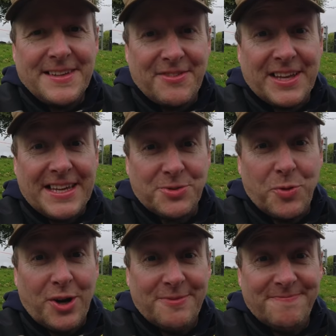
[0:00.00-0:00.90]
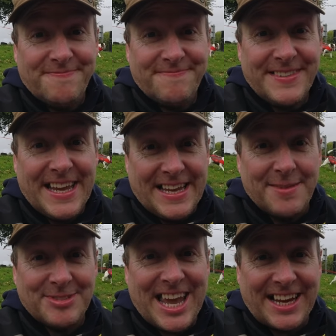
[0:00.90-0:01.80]
Have a guess what? Here
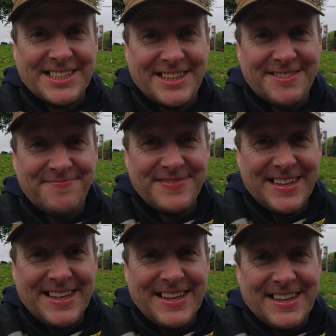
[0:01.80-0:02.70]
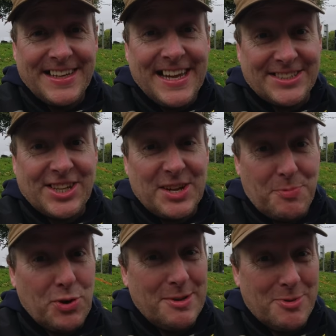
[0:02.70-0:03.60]
comes Hector. Lee's going to
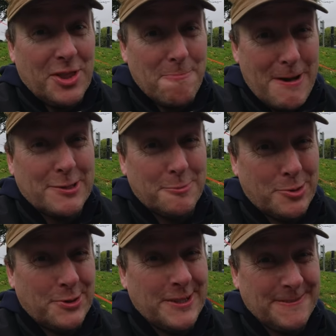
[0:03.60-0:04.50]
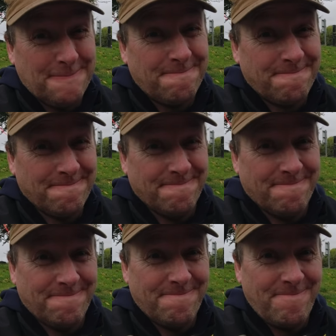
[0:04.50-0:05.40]
put him on the paddleboard.
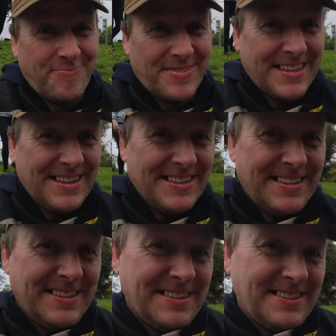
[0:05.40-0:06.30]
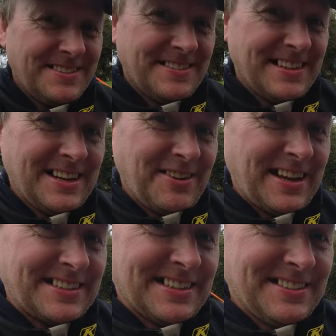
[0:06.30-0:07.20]
Mm. Hello,
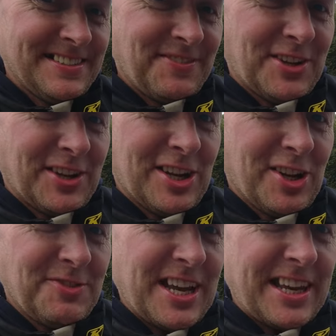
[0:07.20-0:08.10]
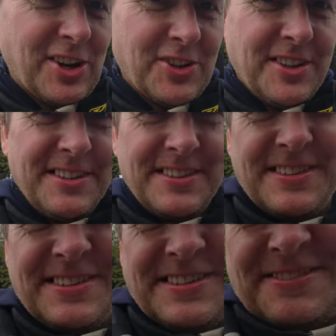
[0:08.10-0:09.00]
Hector. Have you got your life jacket on?
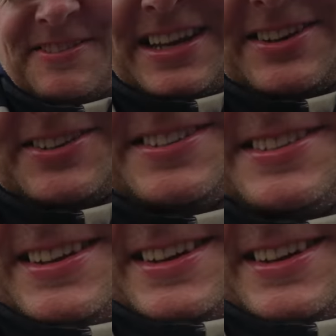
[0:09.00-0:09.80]
Yeah. Where you gone?